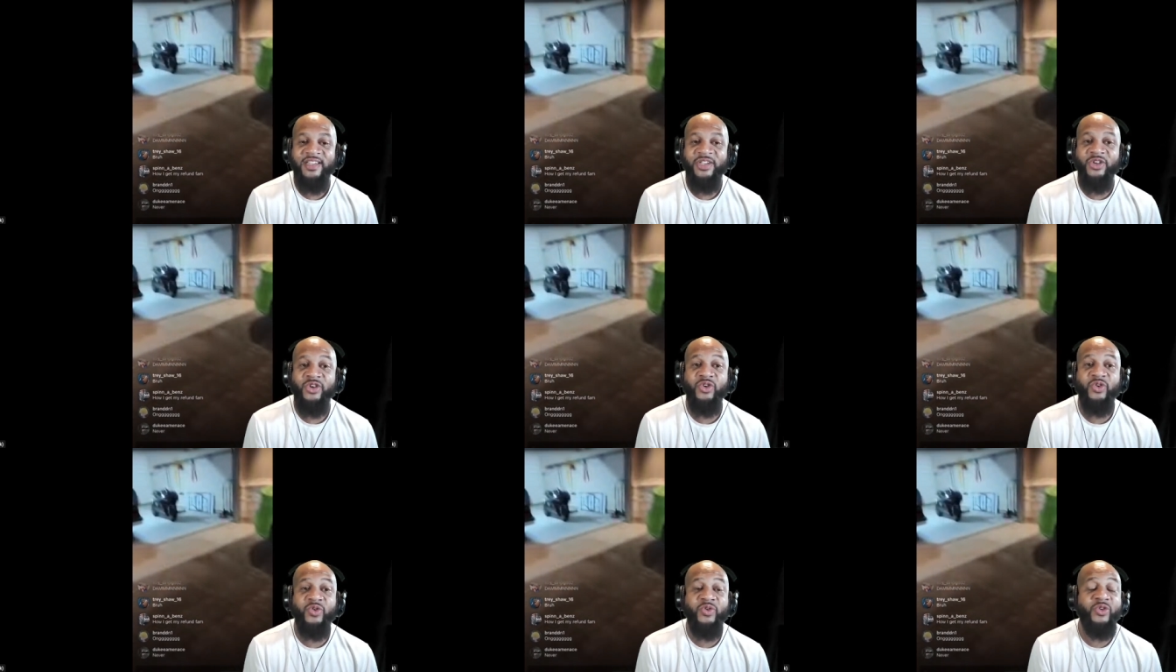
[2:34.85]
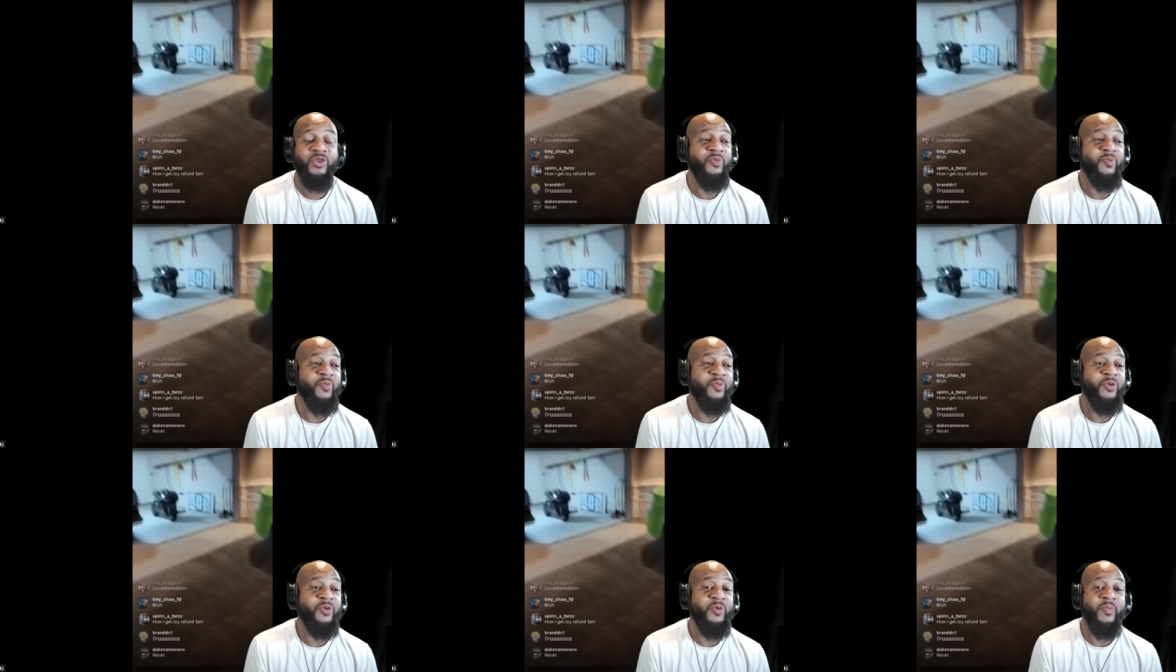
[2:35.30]
You you
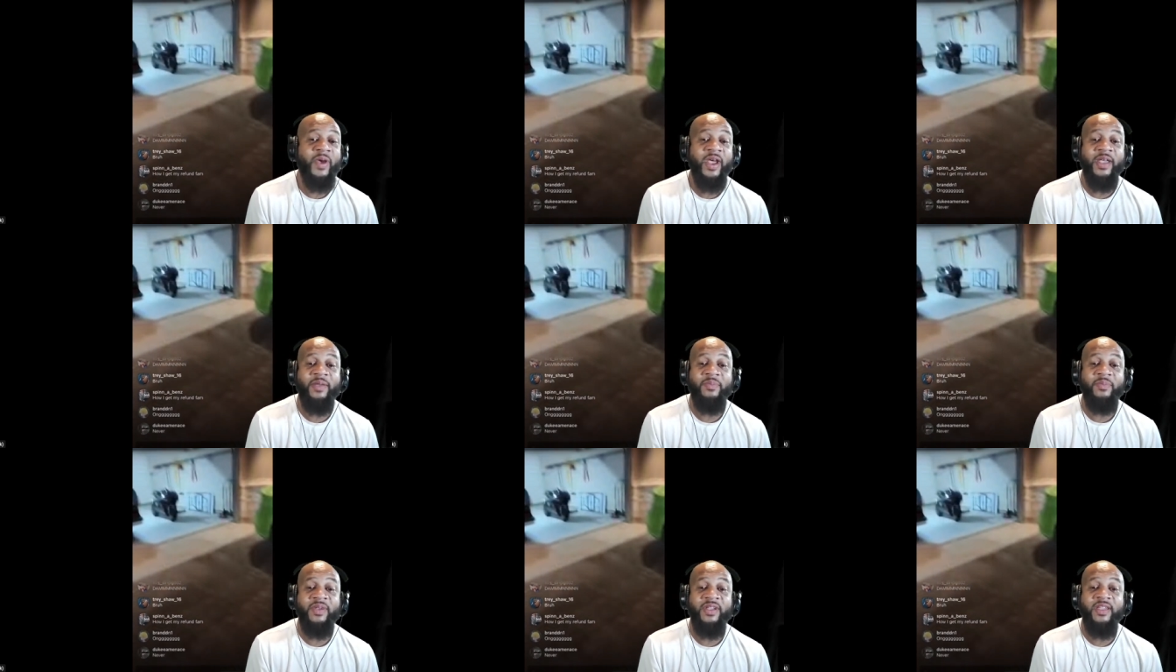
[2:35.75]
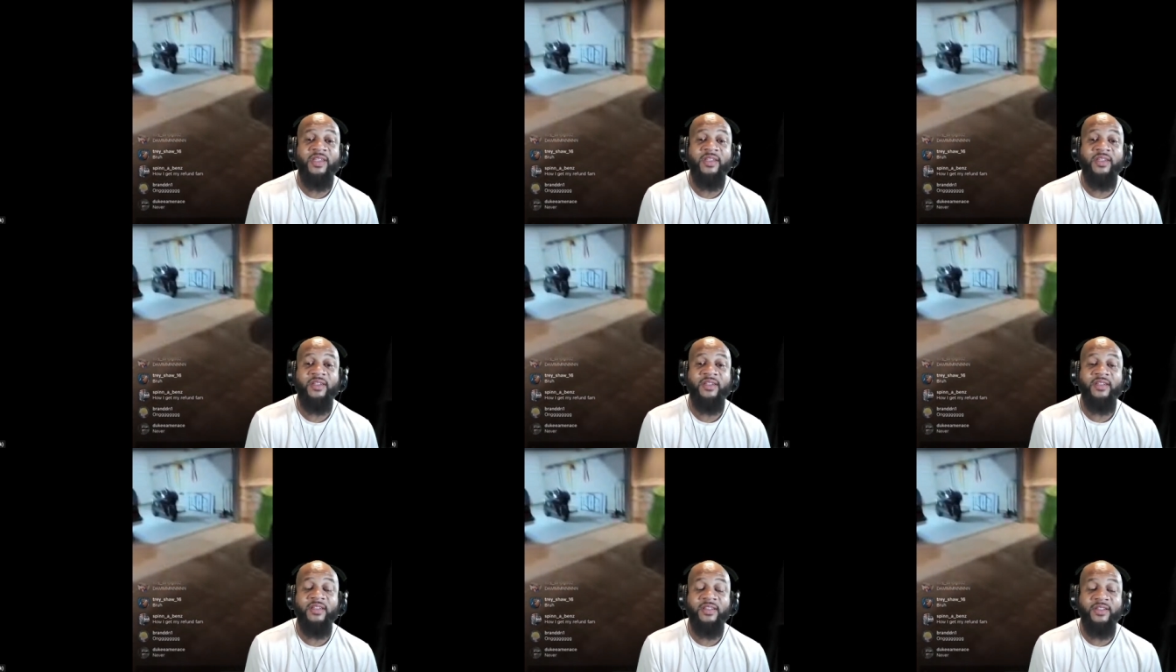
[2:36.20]
you may be
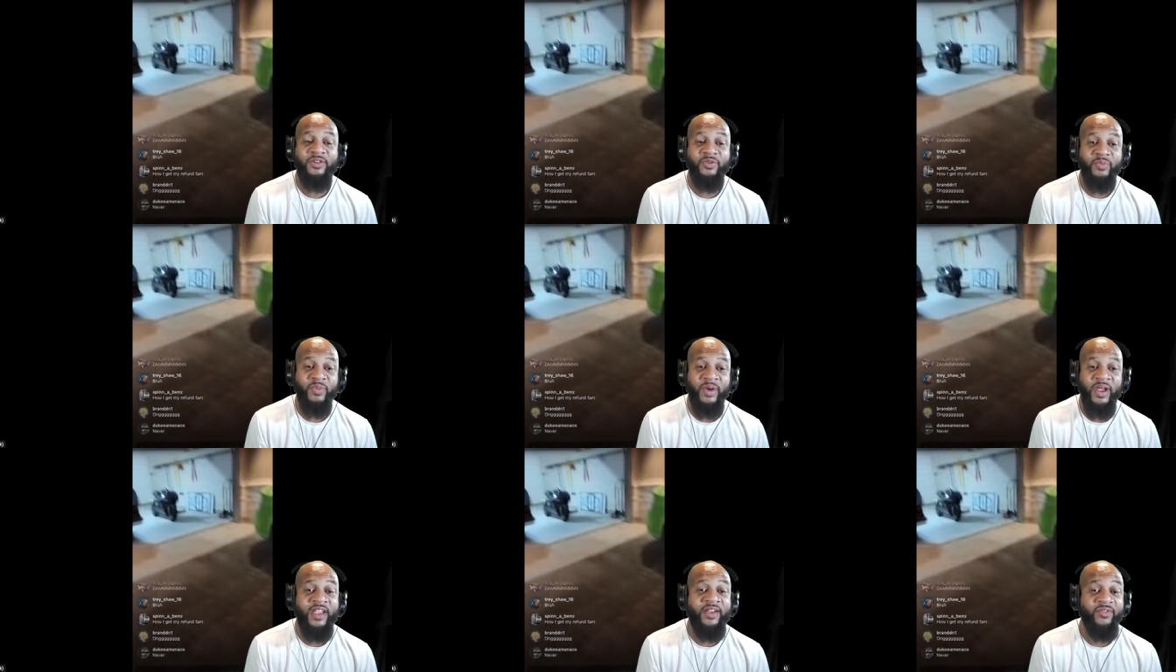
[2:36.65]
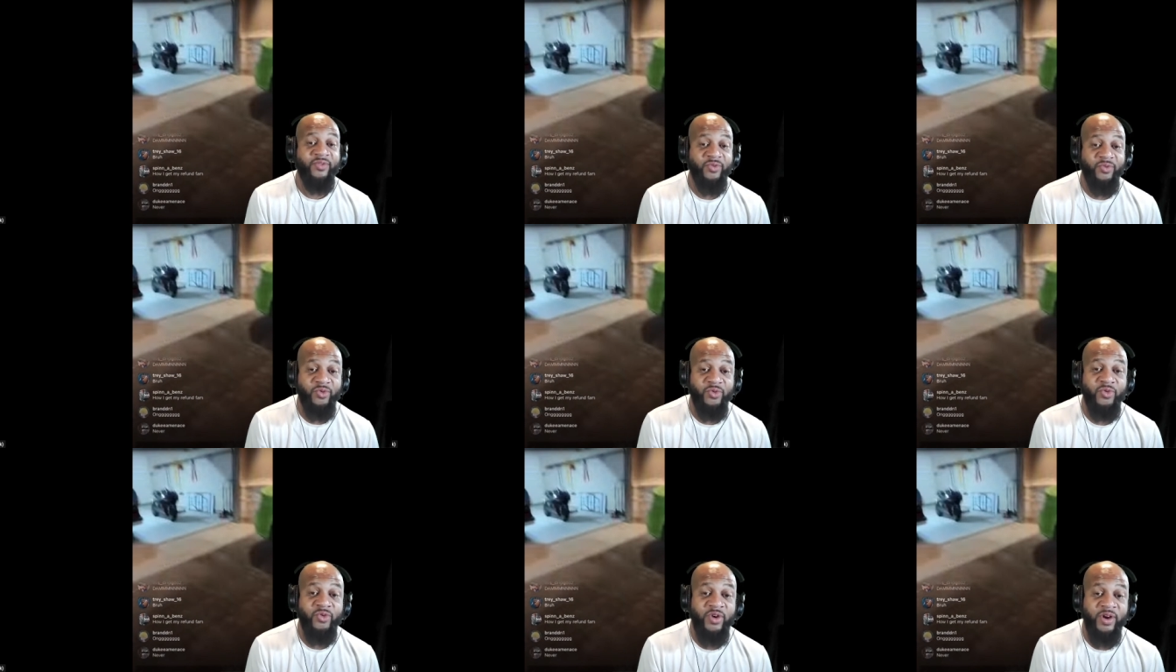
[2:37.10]
you may have
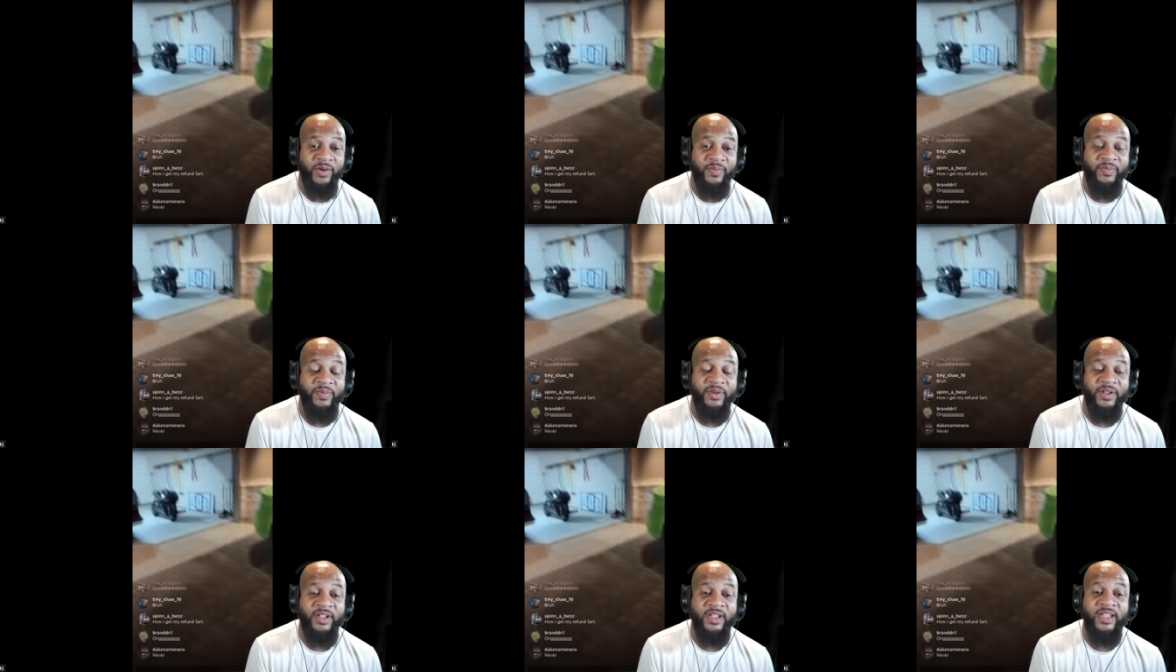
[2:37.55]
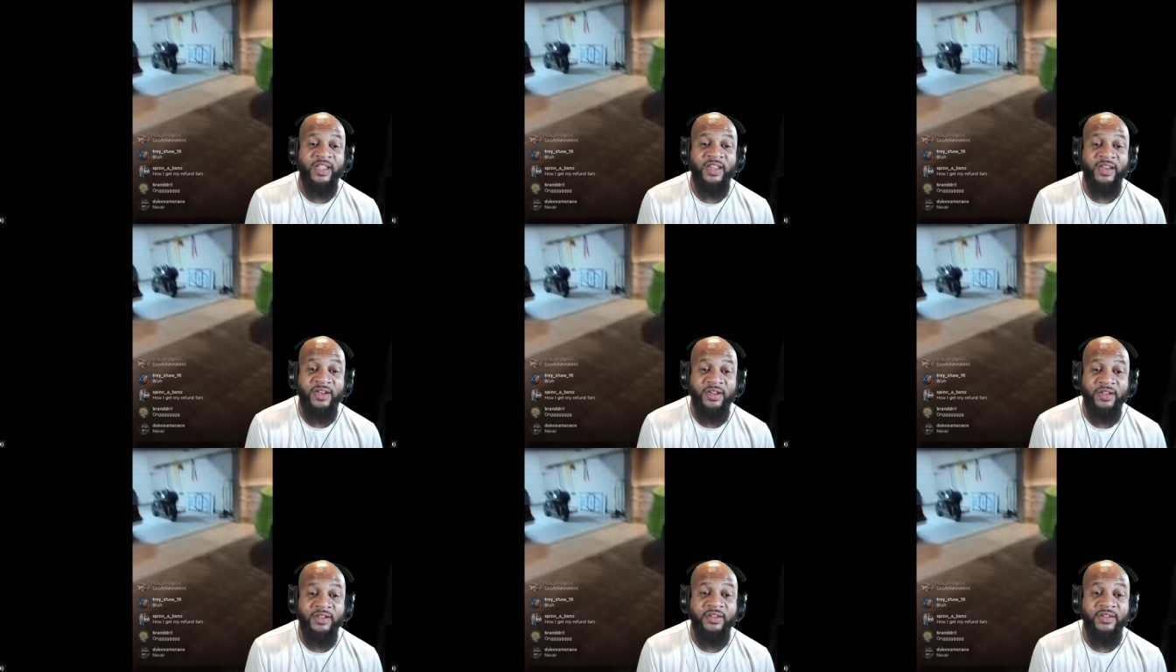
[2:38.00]
grew up
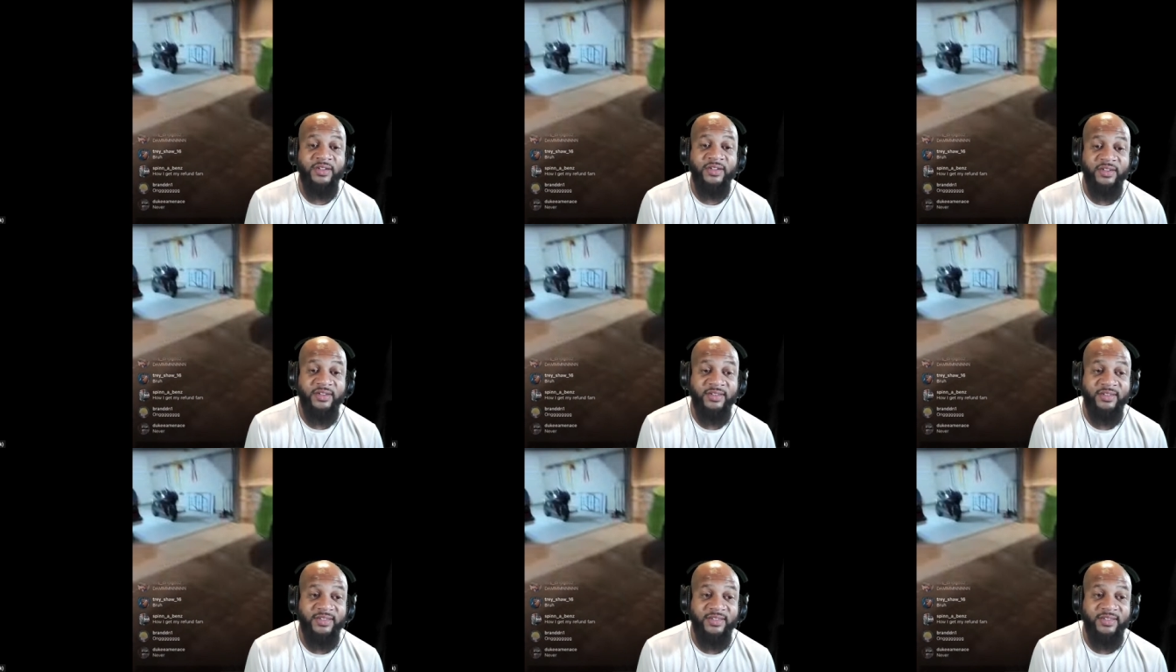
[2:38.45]
in the